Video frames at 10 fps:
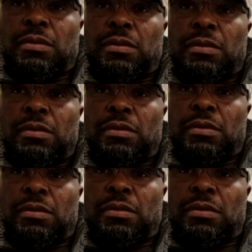How do you
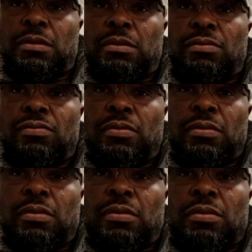see that fight,
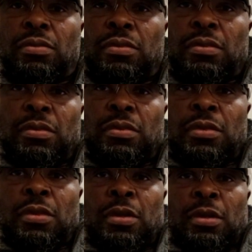if
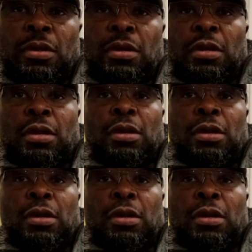they do fight?